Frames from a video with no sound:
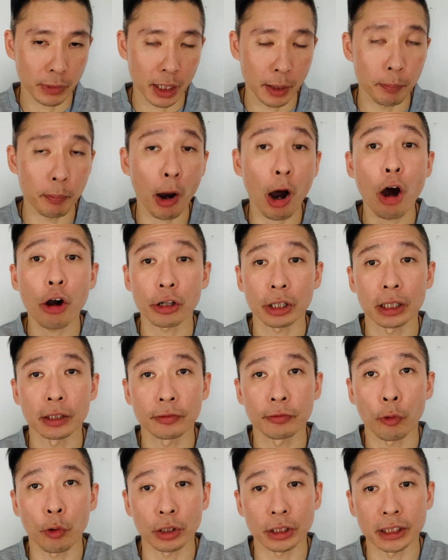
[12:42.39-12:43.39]
body,
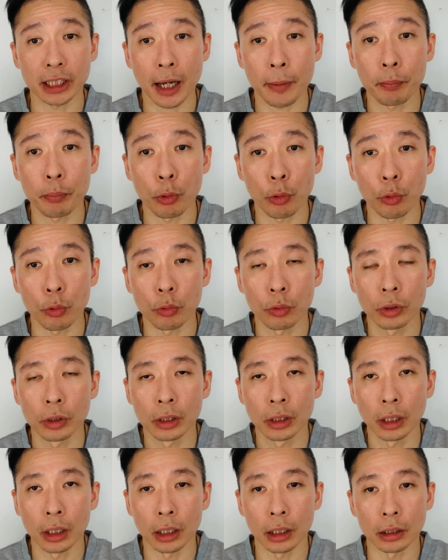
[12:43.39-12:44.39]
for example,
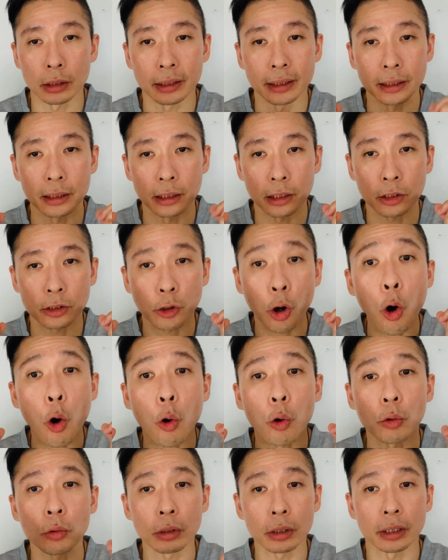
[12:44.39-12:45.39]

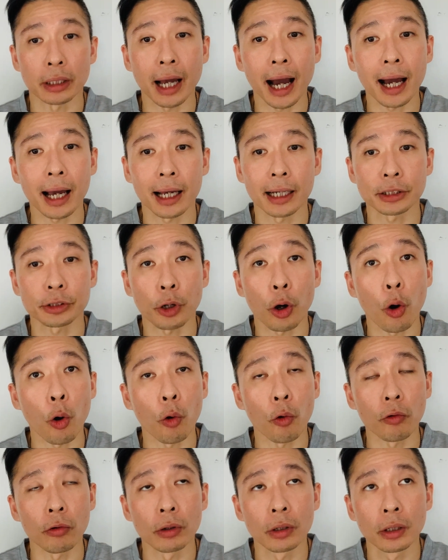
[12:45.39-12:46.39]
called the
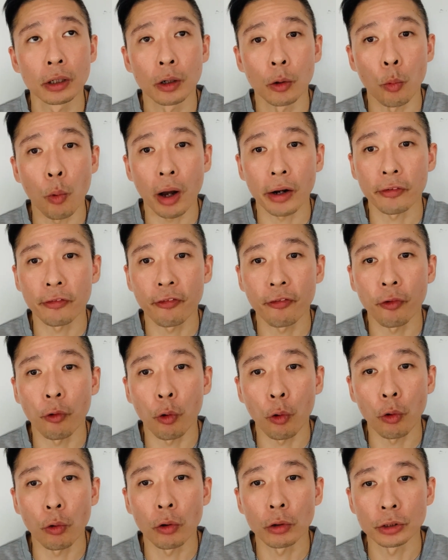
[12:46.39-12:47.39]
ISO
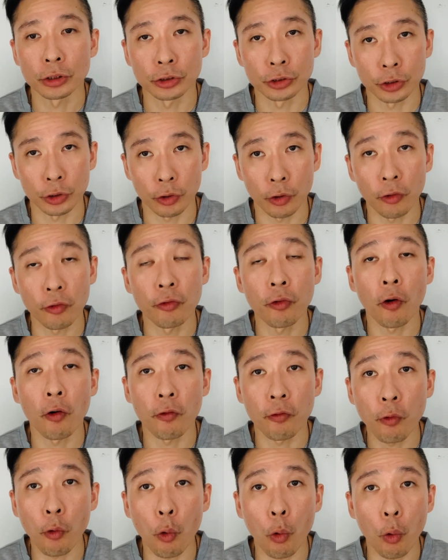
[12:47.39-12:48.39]

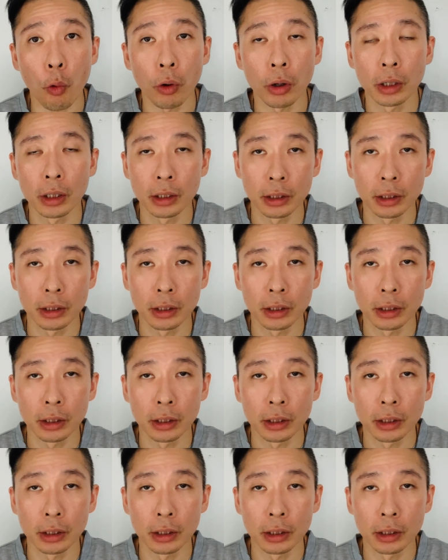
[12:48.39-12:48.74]
14044,